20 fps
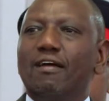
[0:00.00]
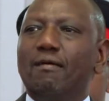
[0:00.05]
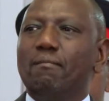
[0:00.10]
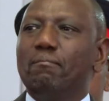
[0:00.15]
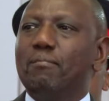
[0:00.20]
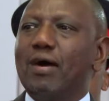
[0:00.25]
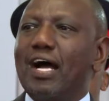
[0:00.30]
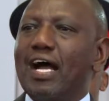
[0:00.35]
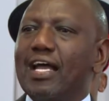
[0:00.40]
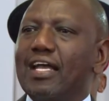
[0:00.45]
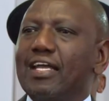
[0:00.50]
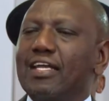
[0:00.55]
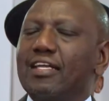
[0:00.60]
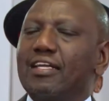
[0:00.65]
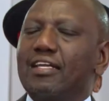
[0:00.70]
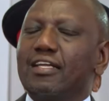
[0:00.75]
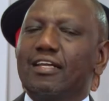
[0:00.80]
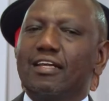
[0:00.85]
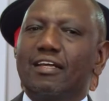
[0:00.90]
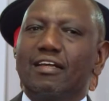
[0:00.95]

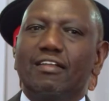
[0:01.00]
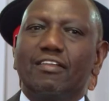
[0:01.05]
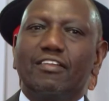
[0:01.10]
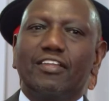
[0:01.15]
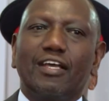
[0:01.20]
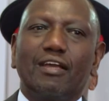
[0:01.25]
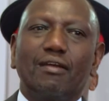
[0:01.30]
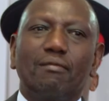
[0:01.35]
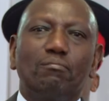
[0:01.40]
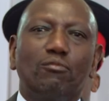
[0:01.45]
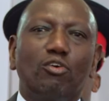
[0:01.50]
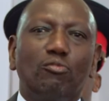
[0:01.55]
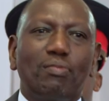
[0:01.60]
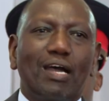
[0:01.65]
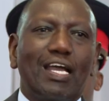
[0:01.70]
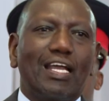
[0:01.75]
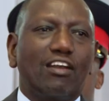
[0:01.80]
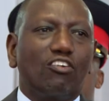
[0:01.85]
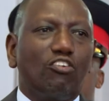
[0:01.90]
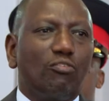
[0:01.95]
by the
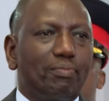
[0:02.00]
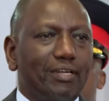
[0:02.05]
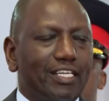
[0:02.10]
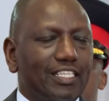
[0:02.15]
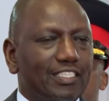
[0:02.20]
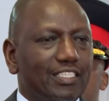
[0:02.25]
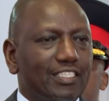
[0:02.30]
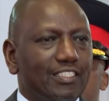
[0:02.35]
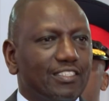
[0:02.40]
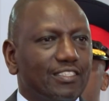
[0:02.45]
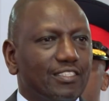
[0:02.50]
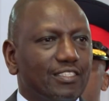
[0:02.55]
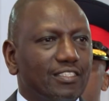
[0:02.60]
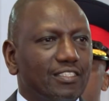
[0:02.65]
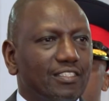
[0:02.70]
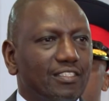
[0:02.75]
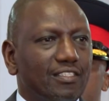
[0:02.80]
mobile operators.